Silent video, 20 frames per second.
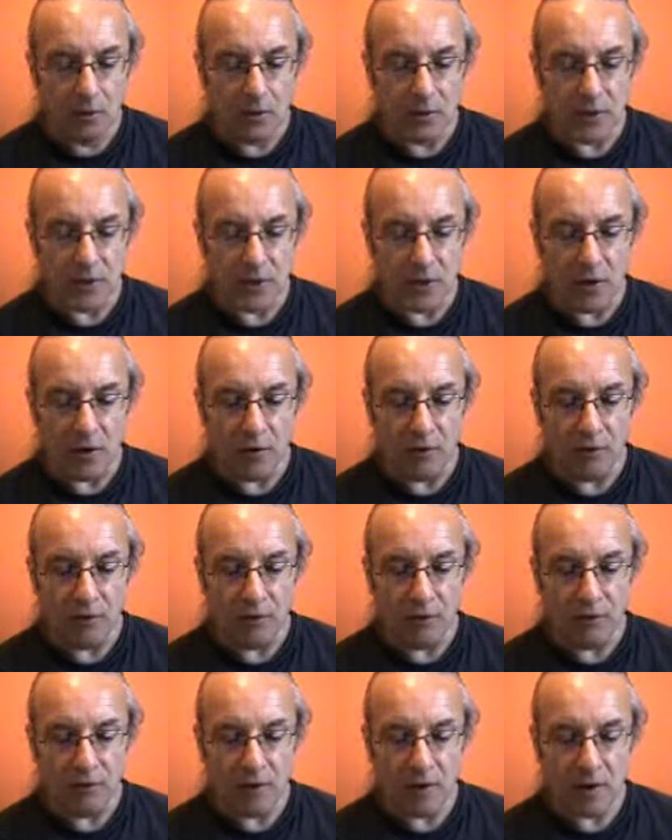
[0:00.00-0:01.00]
The self
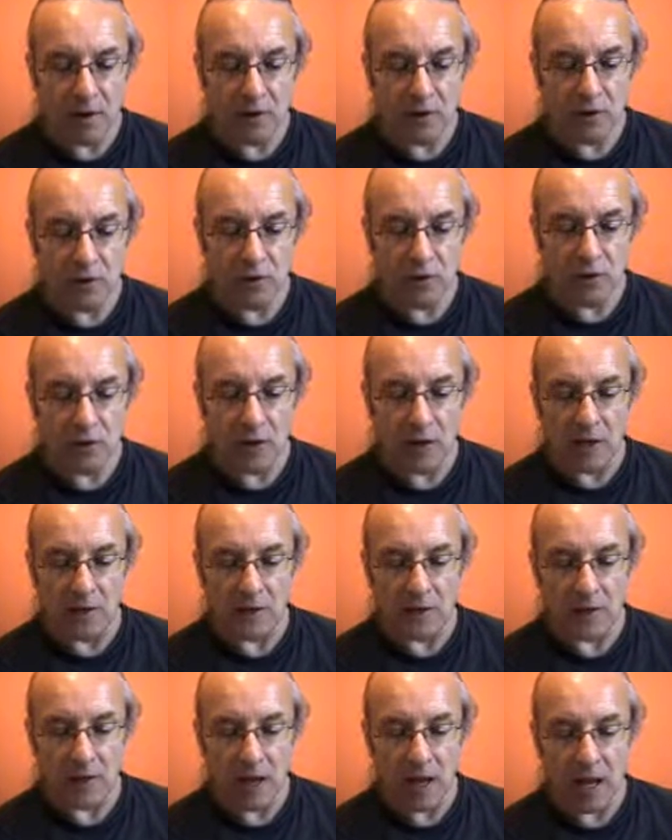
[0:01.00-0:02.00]
referred to
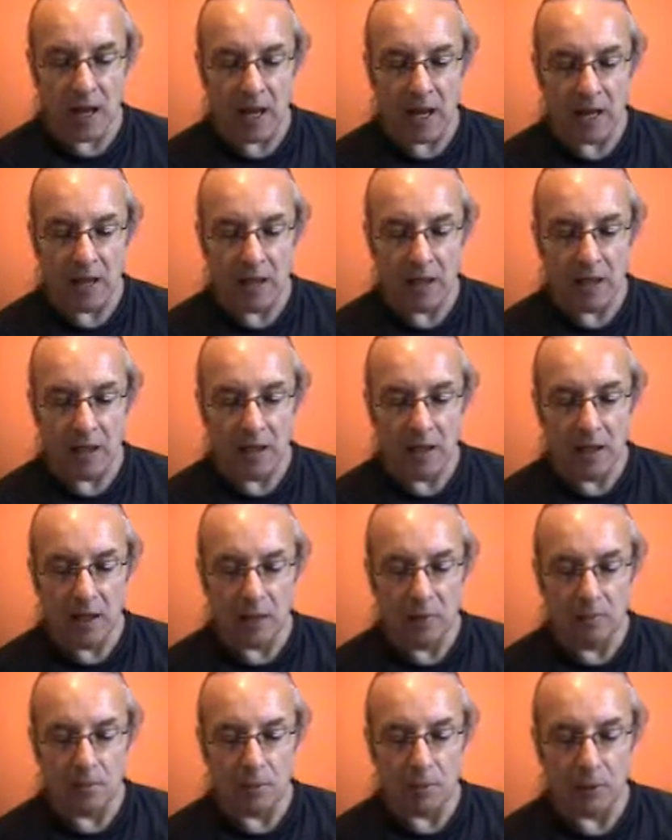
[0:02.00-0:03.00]
as the I
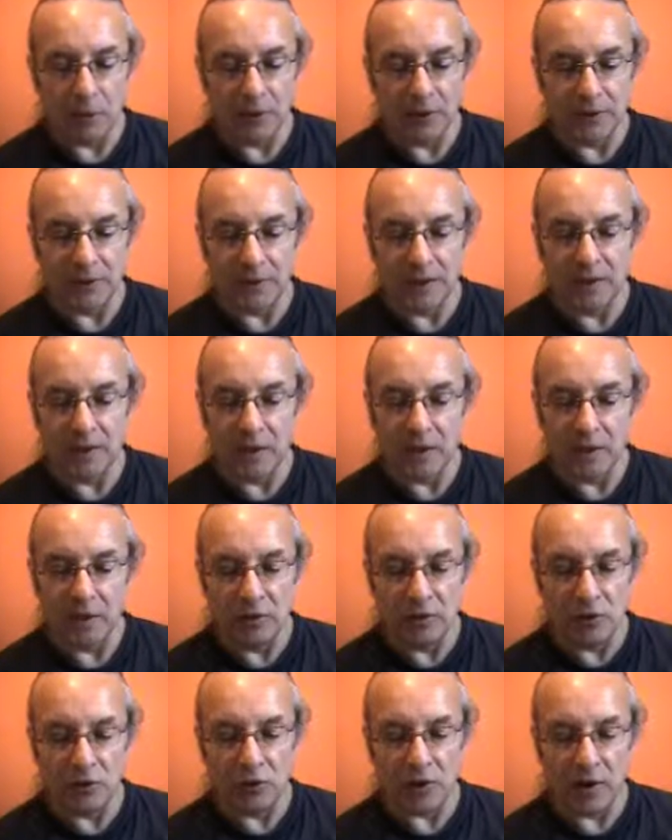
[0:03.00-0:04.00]
embodied in
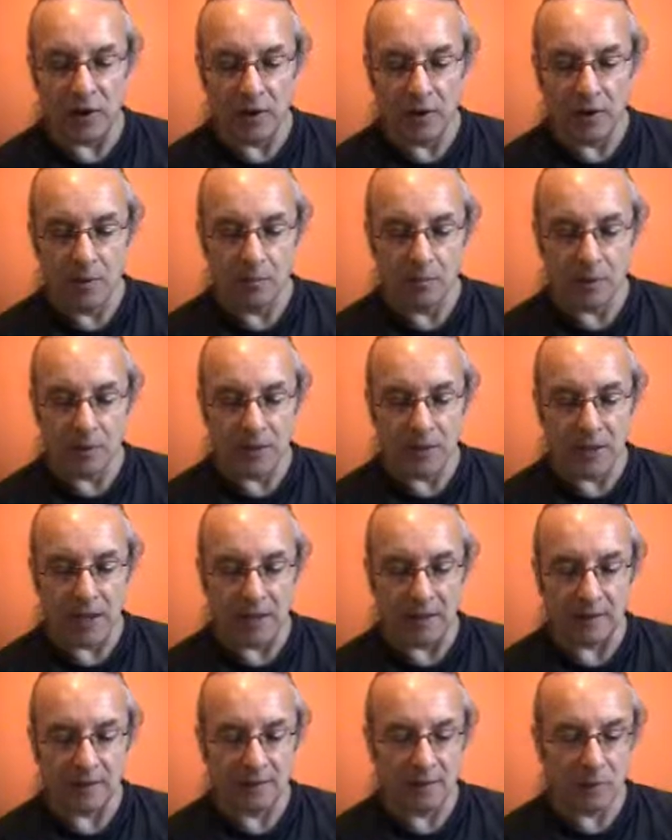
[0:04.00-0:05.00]
Indra
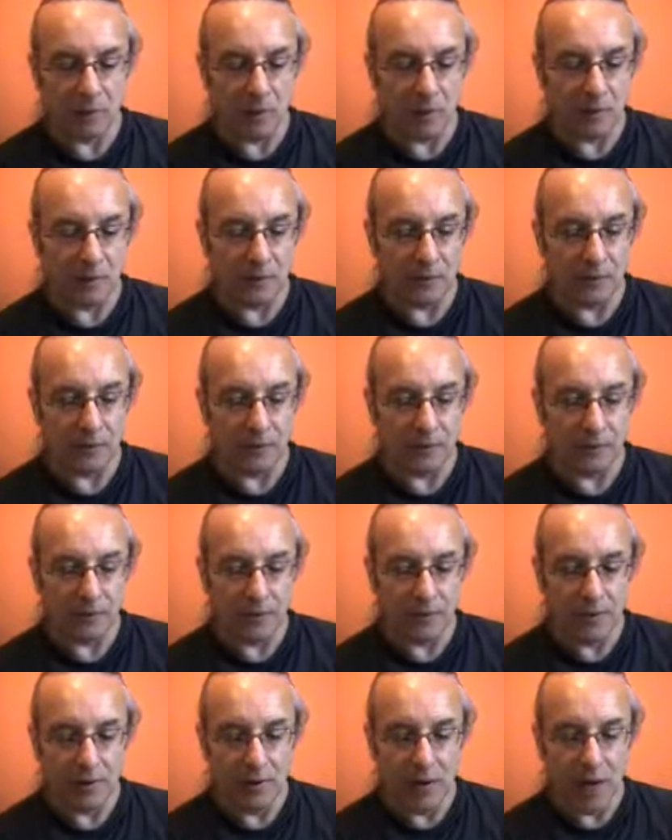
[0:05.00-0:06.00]
protects the world.
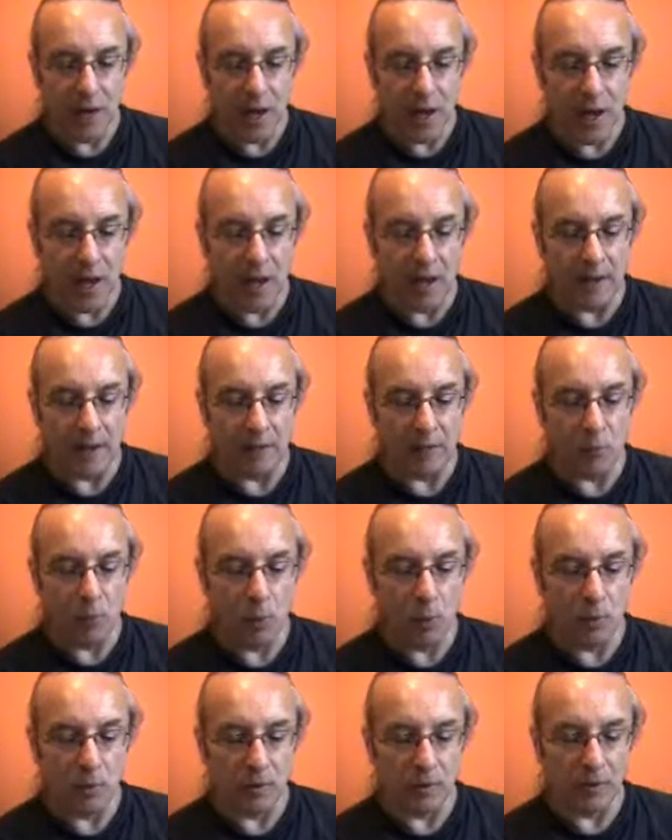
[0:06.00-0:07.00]
I am
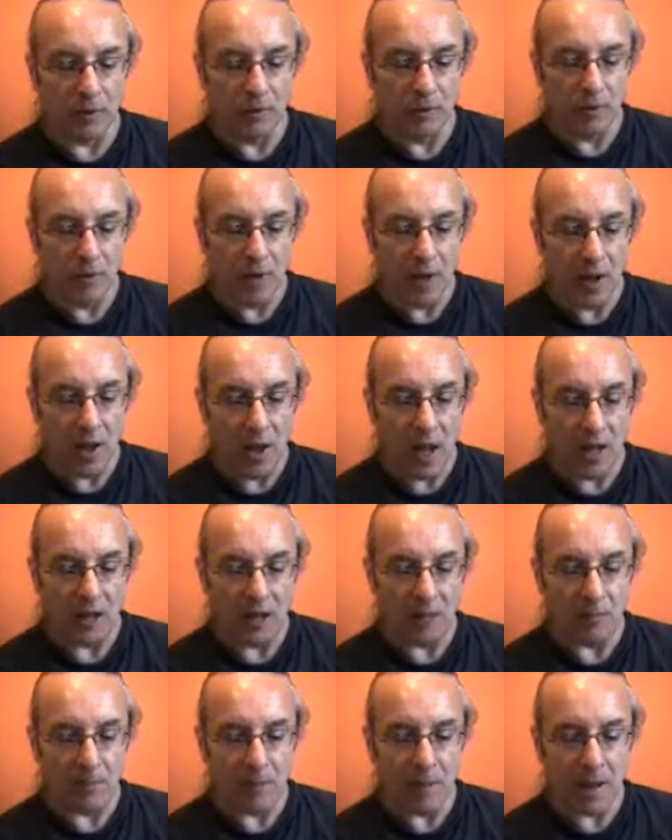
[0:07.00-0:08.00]
woman, I
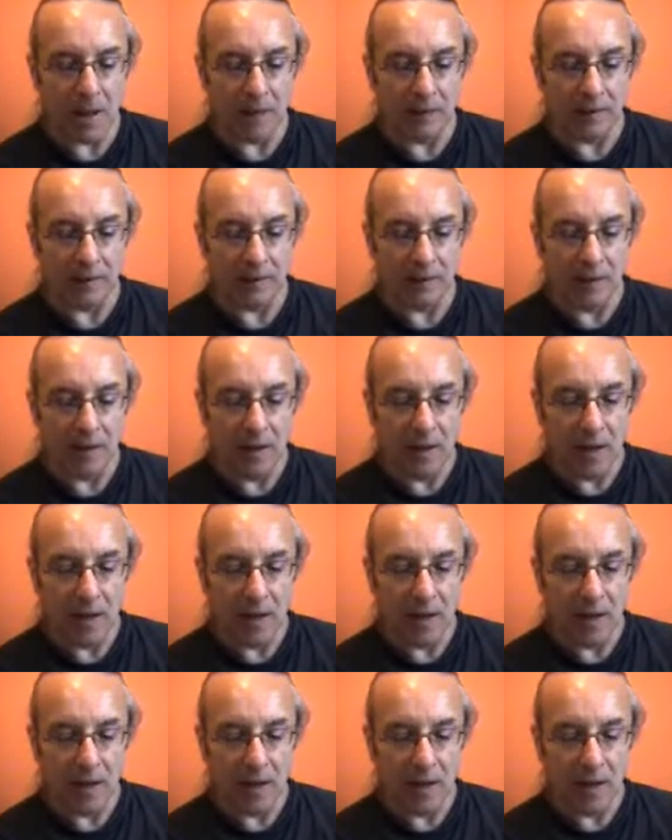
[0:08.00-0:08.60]
am man,